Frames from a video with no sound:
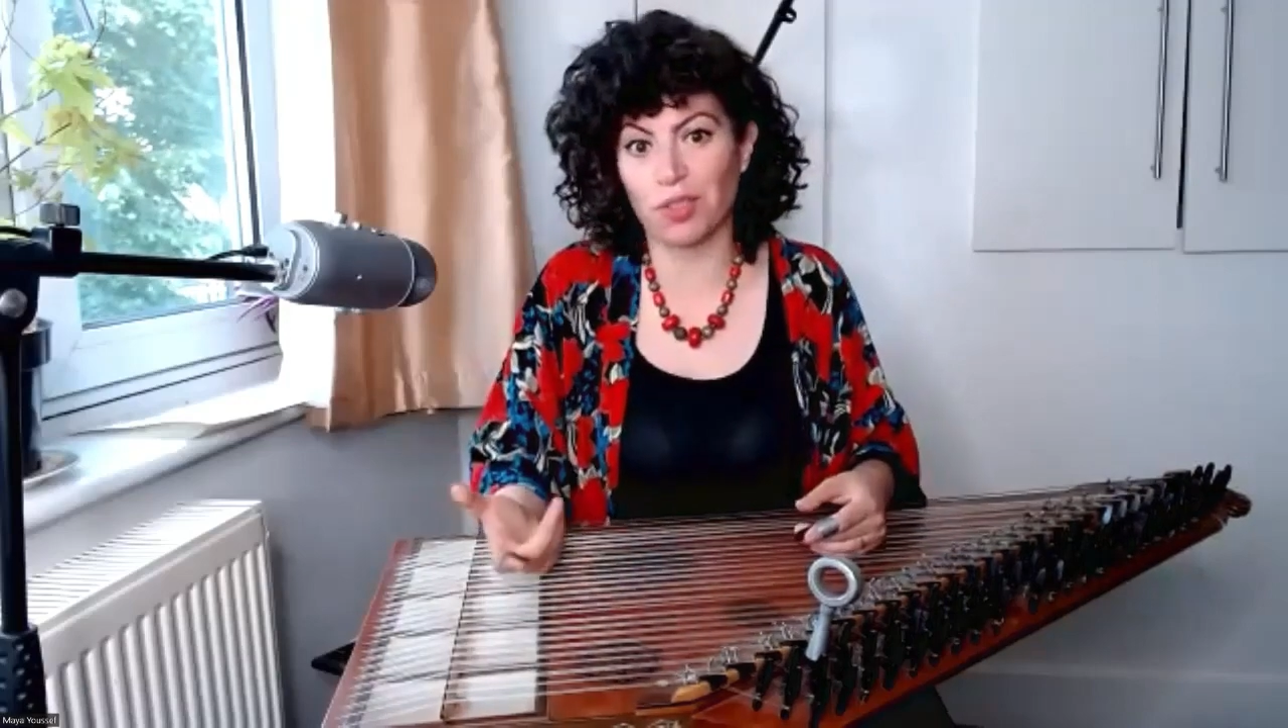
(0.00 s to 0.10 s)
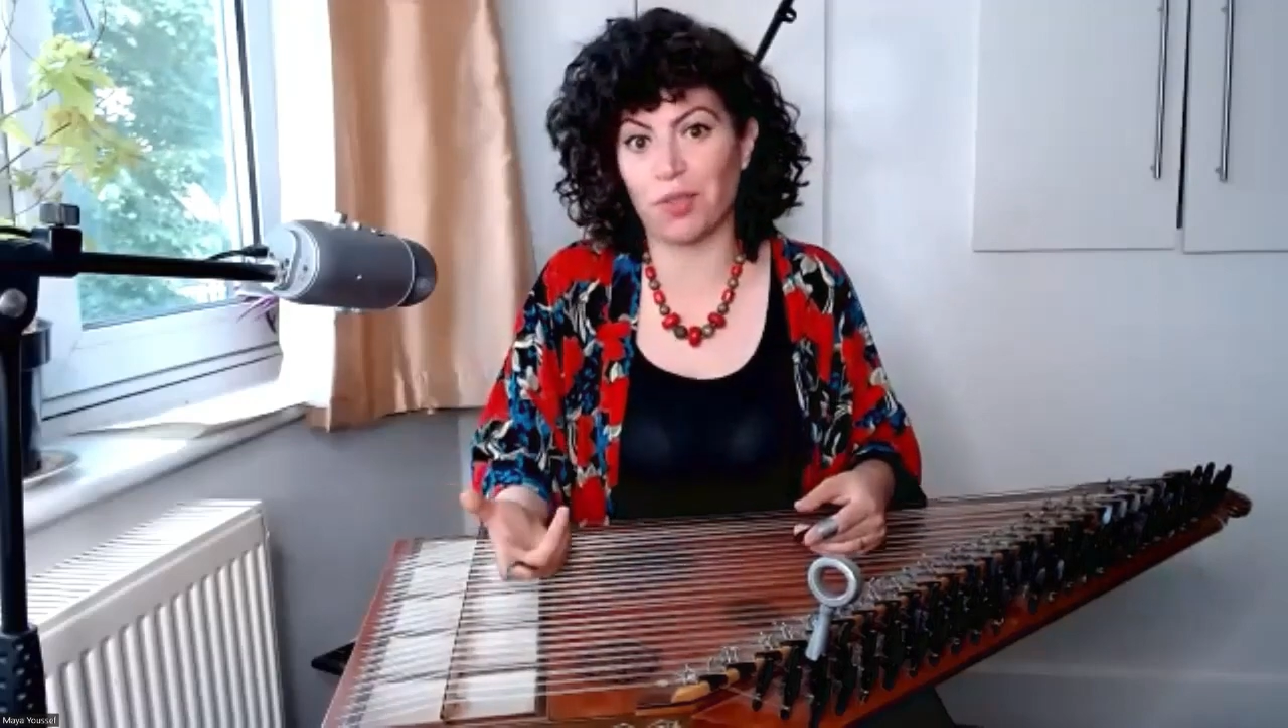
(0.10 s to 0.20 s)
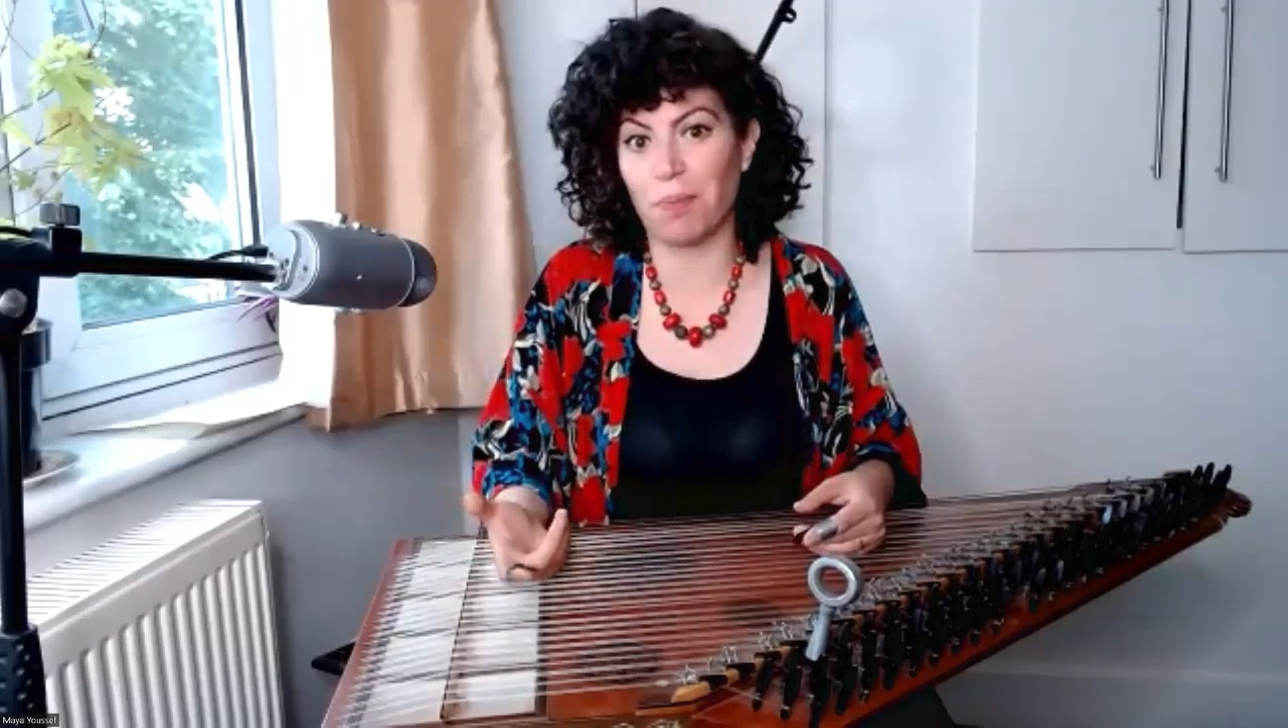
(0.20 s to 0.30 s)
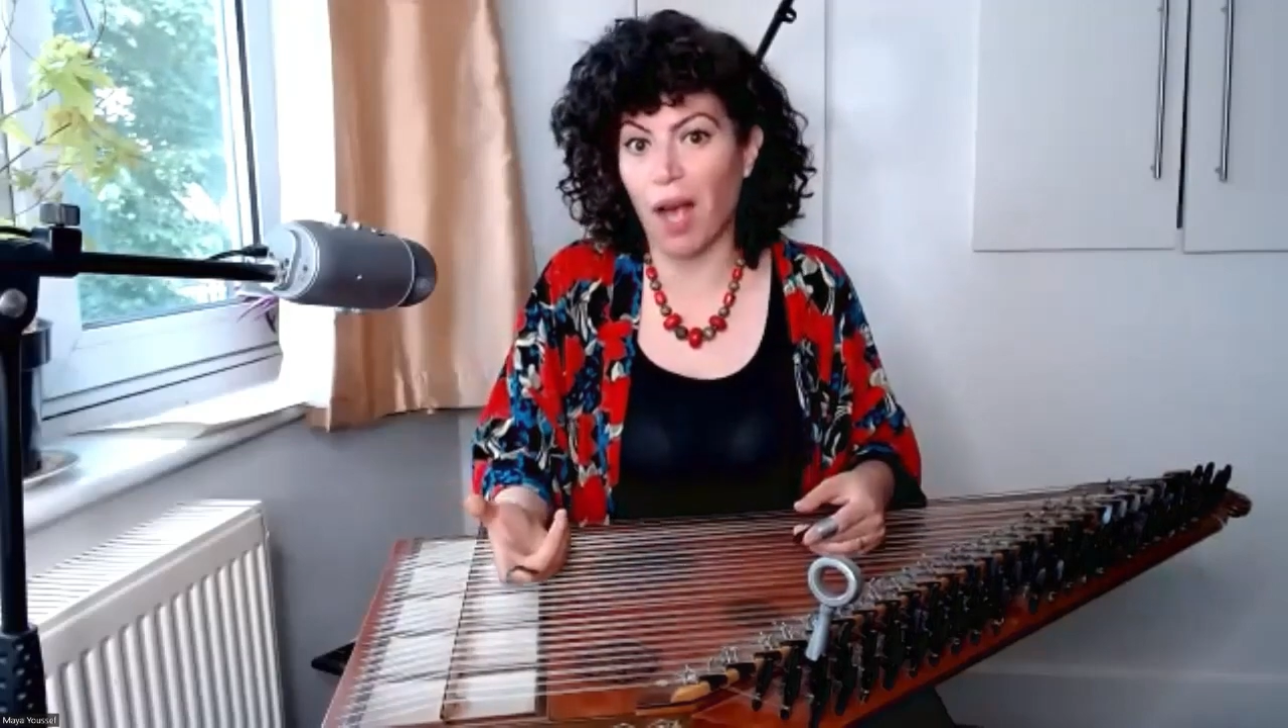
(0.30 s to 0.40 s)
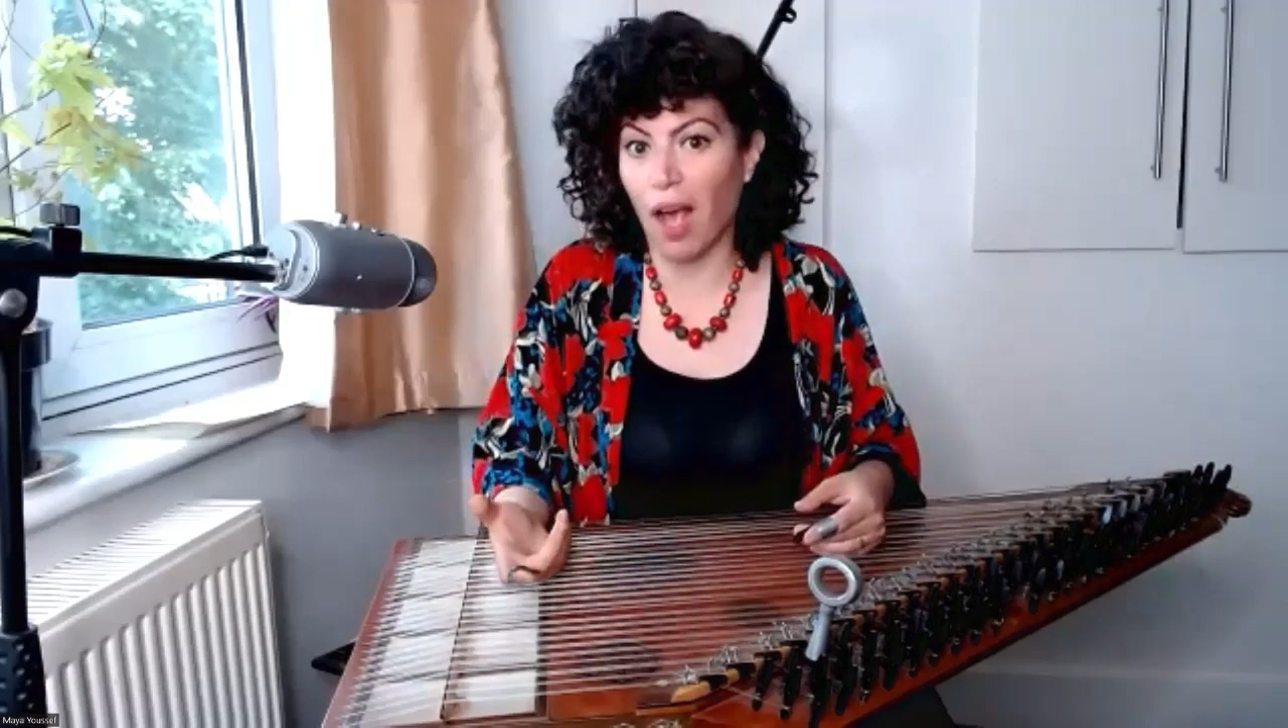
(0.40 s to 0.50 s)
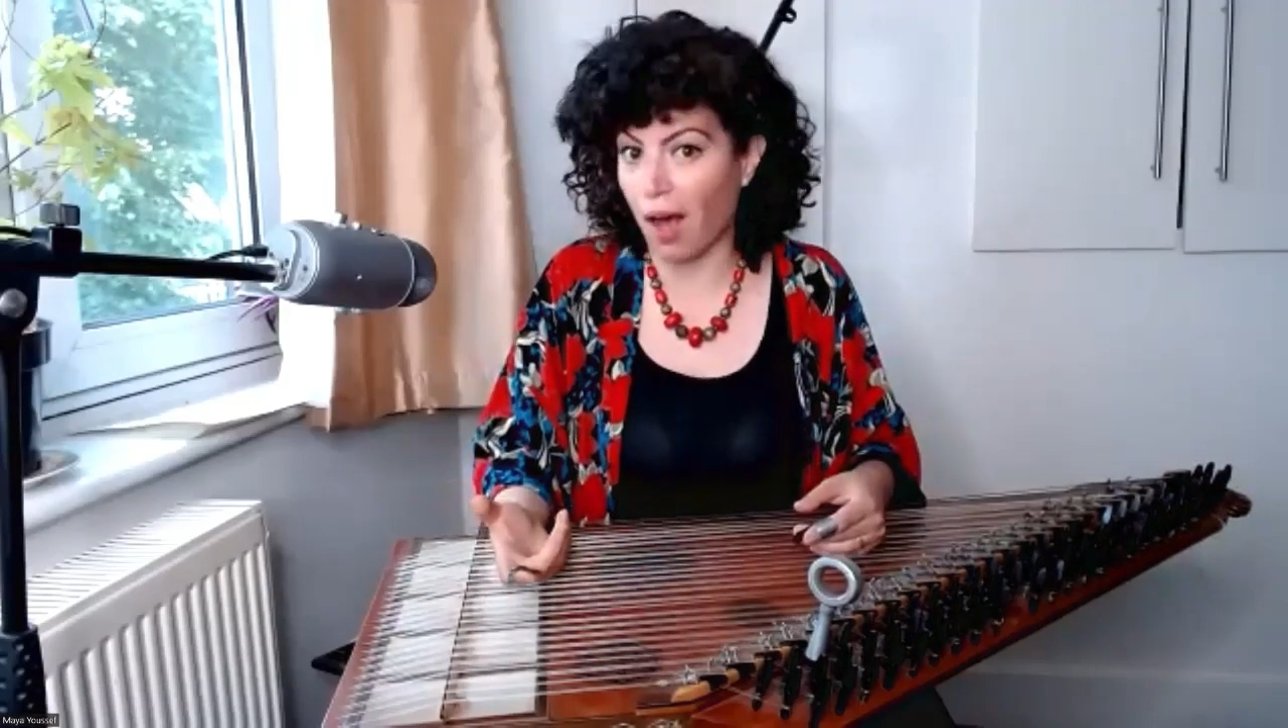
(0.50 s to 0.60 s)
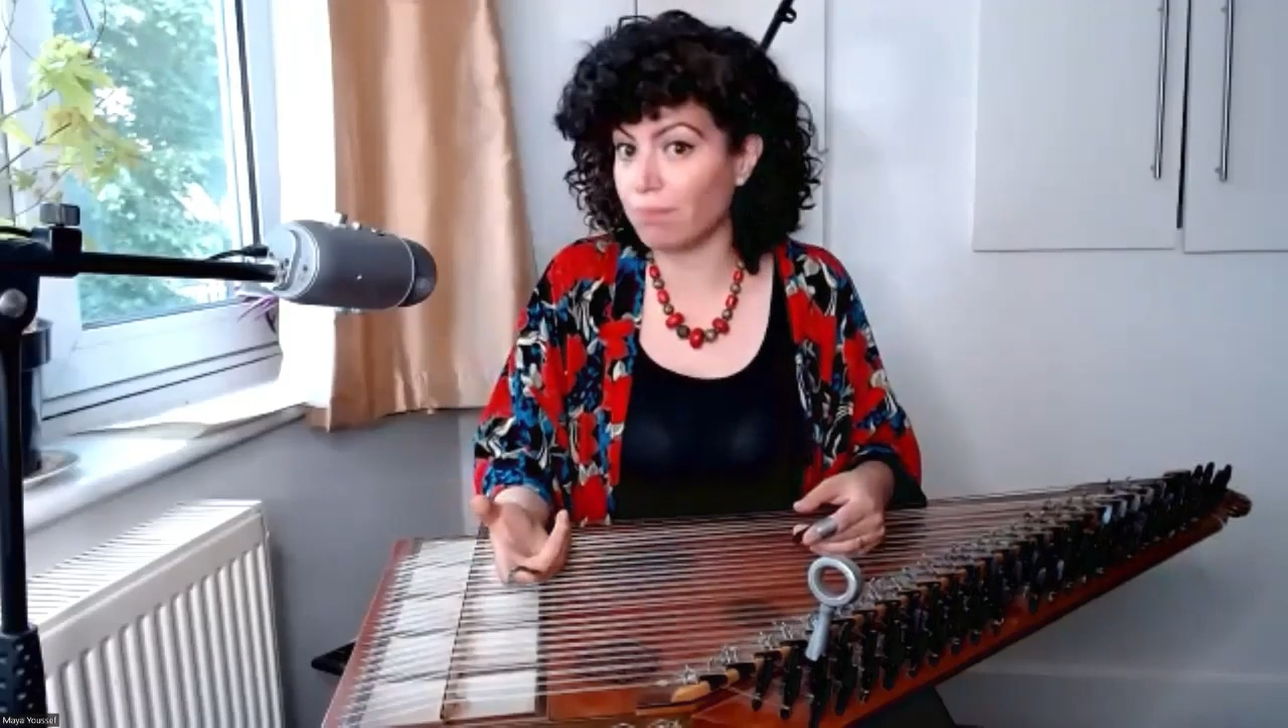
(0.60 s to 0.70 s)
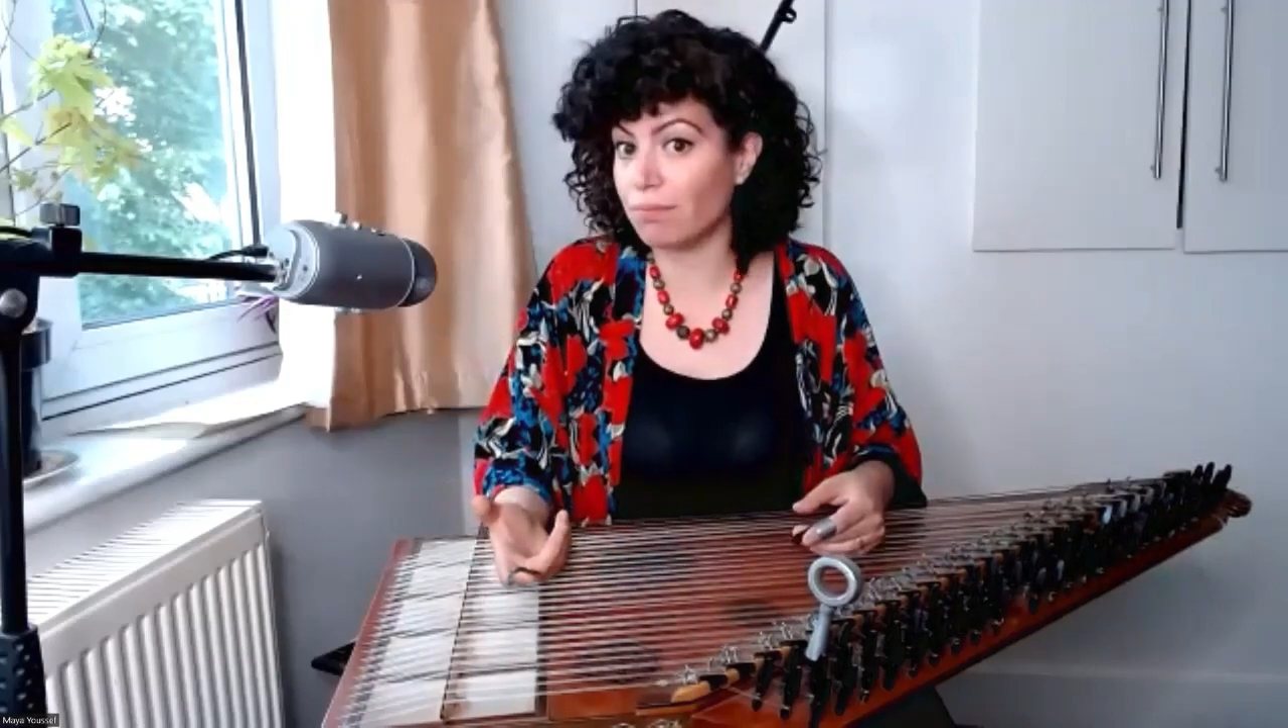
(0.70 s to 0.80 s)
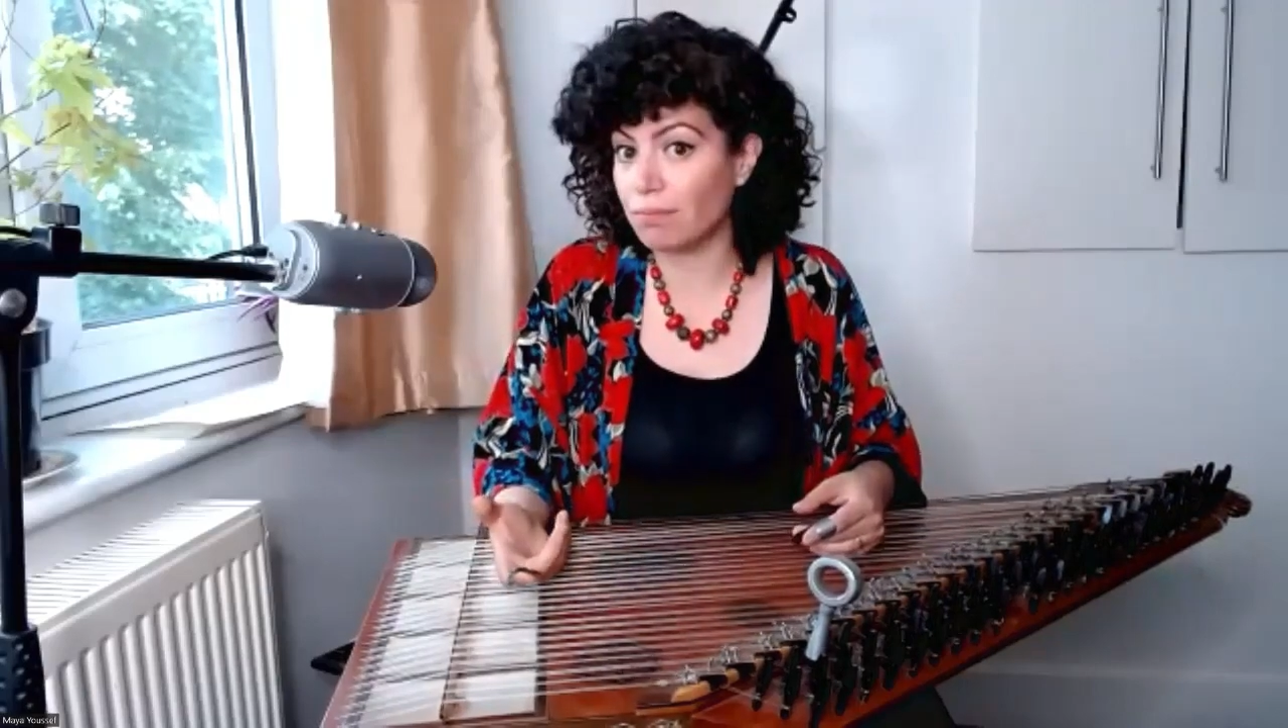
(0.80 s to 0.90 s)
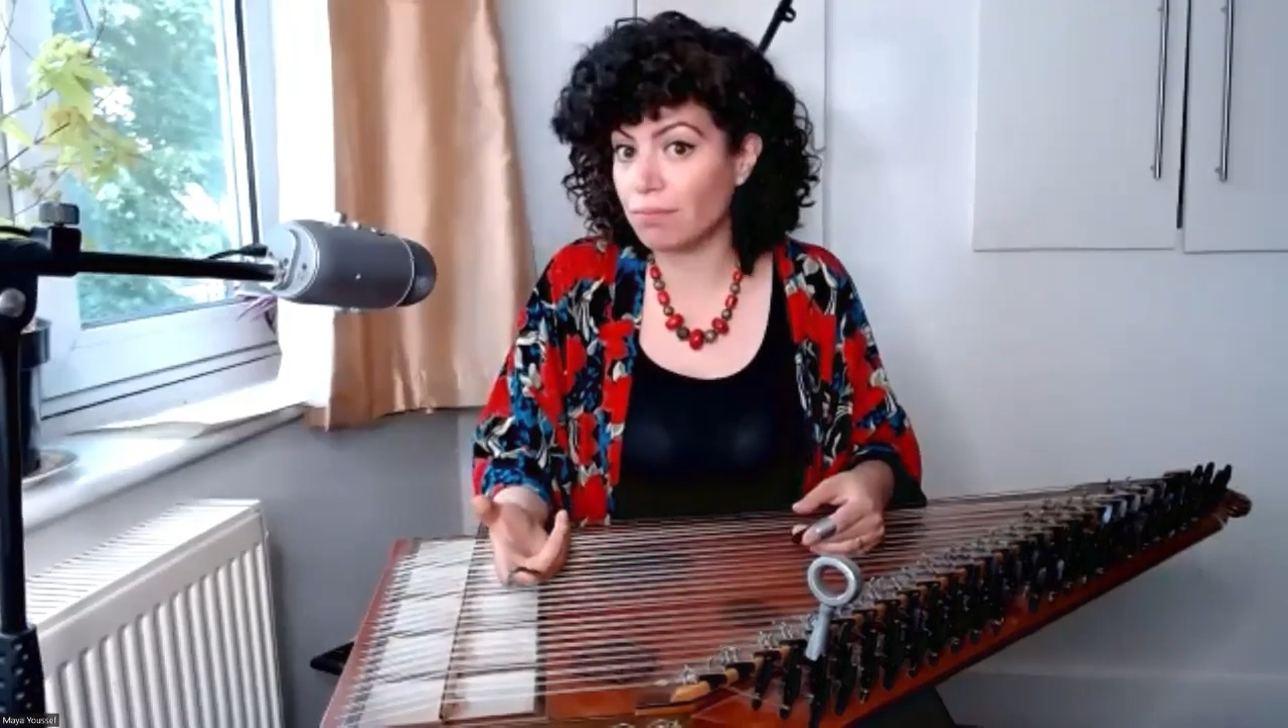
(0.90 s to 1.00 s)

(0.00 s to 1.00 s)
different maqam.